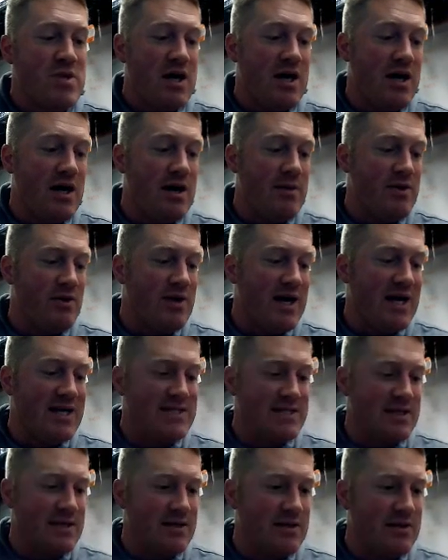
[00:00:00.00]
The
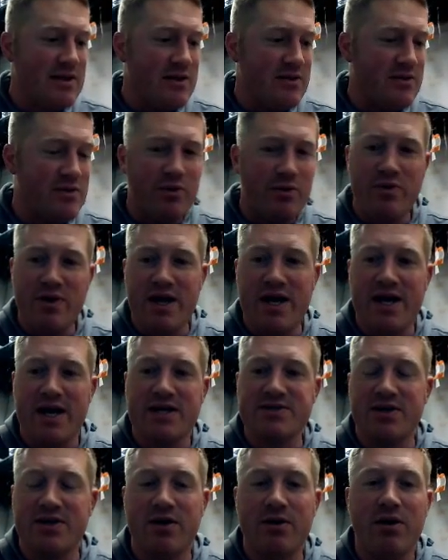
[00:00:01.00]
last little thing I
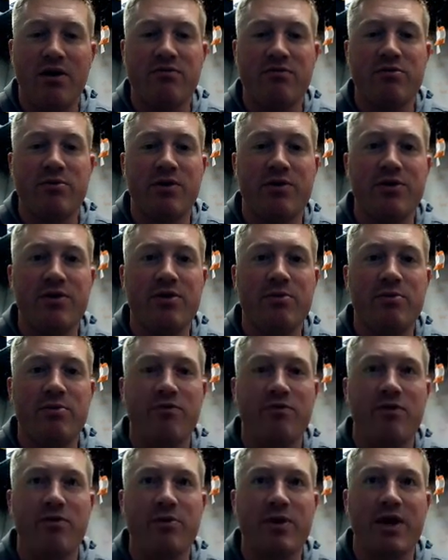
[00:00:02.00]
guess I'll go over with you
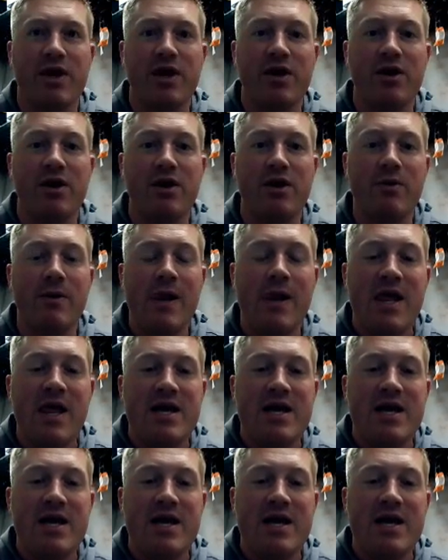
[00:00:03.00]
before we go